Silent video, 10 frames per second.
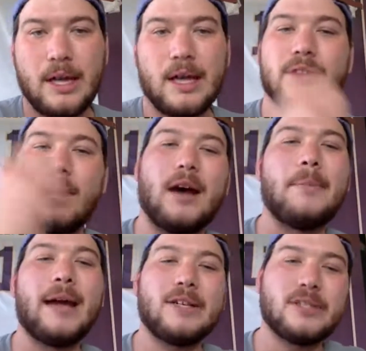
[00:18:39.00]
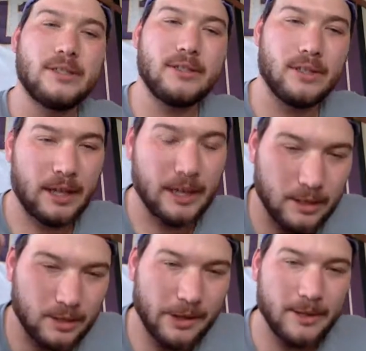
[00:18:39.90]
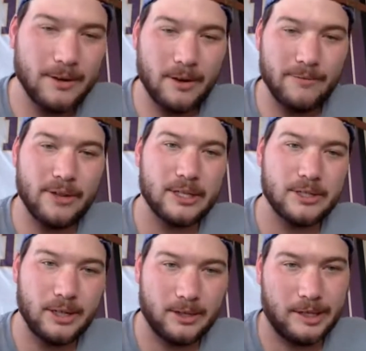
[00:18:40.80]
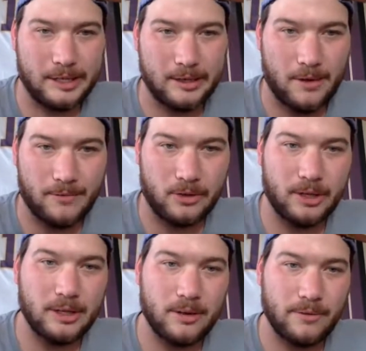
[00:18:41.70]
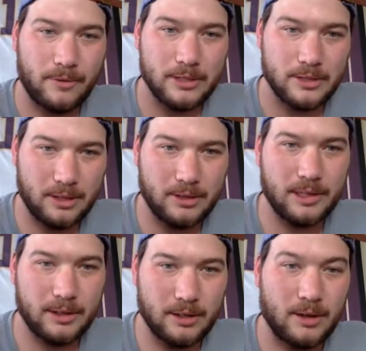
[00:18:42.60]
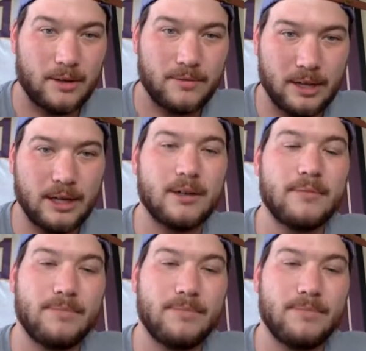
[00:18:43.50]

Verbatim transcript: It's like imagine like clicking on a flashlight, clicking it off, clicking on a flashlight, clicking it off, like